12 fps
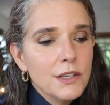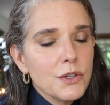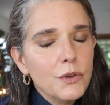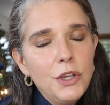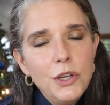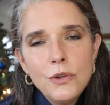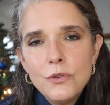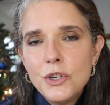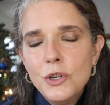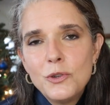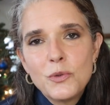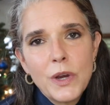So huge,
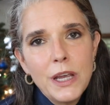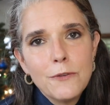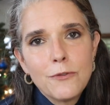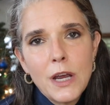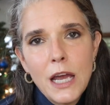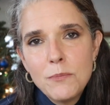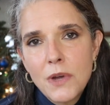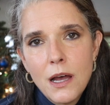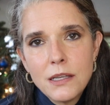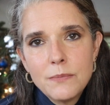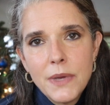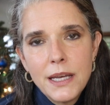huge rave for Em
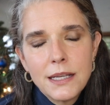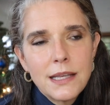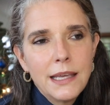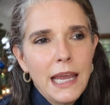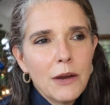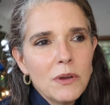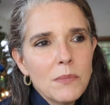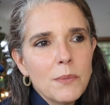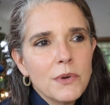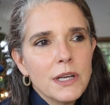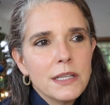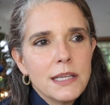Cosmetics. I can't
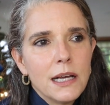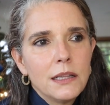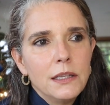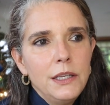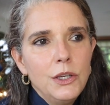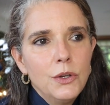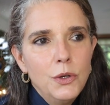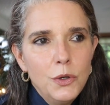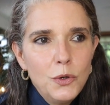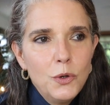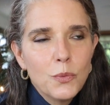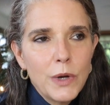remember exactly
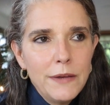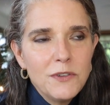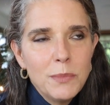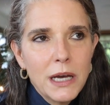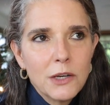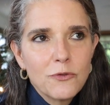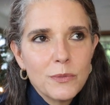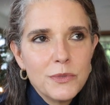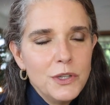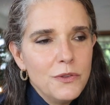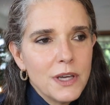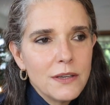who raved about it from
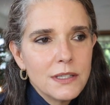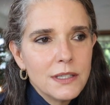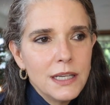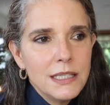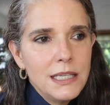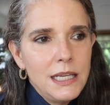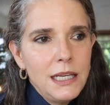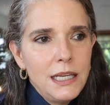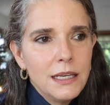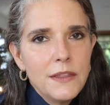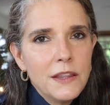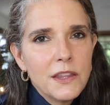
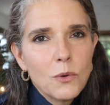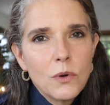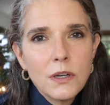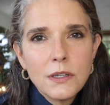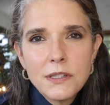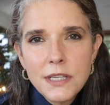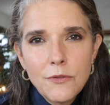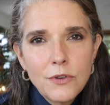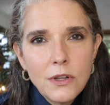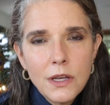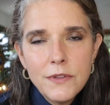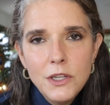2019. I think there were
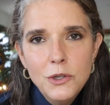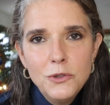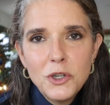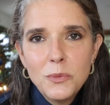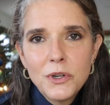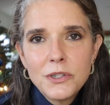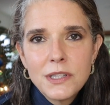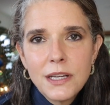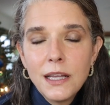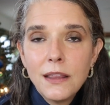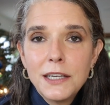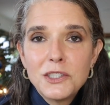several of the YouTubers that
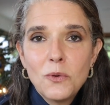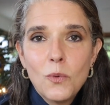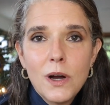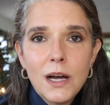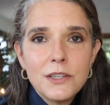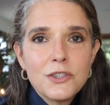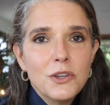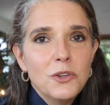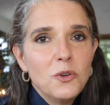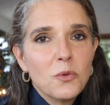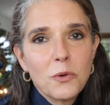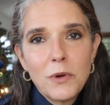I like to watch
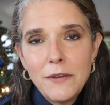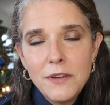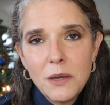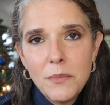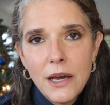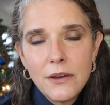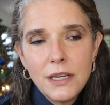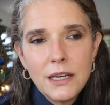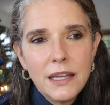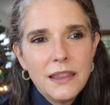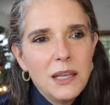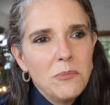who were raving about it.
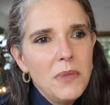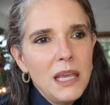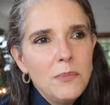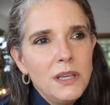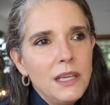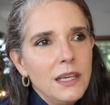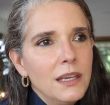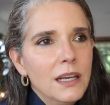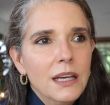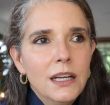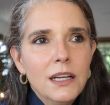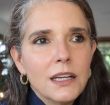I think maybe
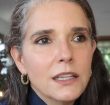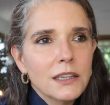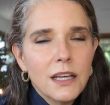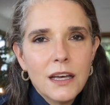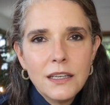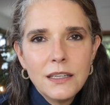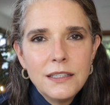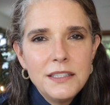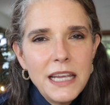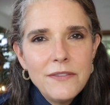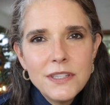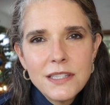Alana
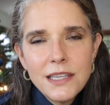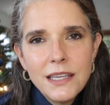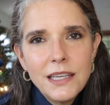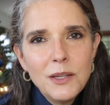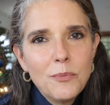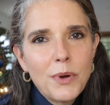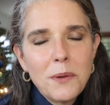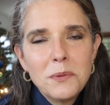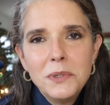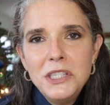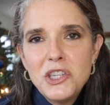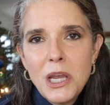Davison,
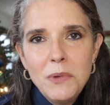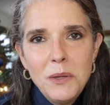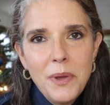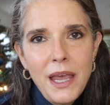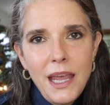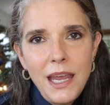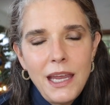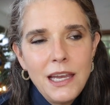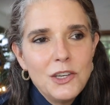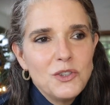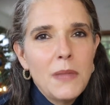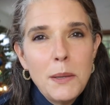probably Jamie
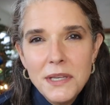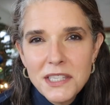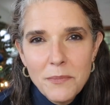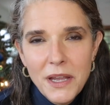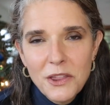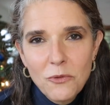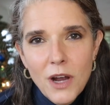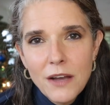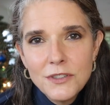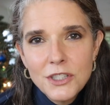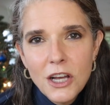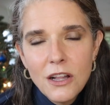Page, maybe Samantha
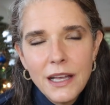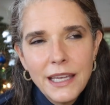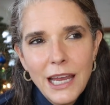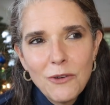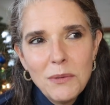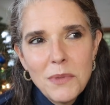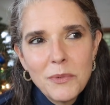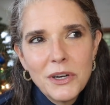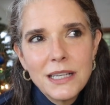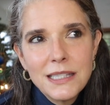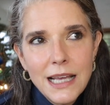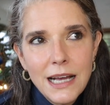Ravndahl. I can't remember
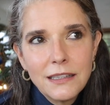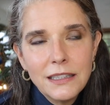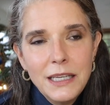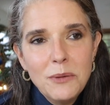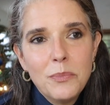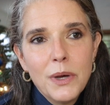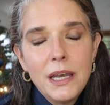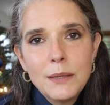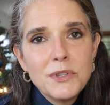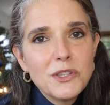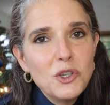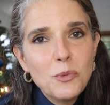exactly, but
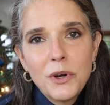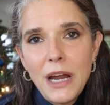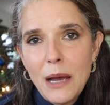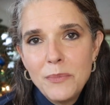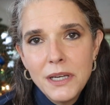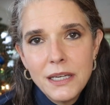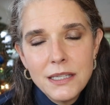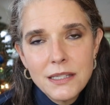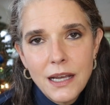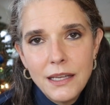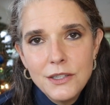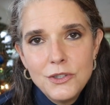I'm super happy I
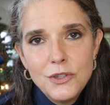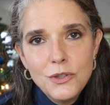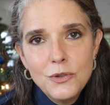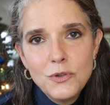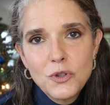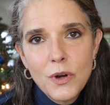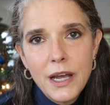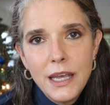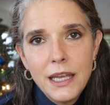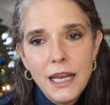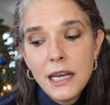decided to try it.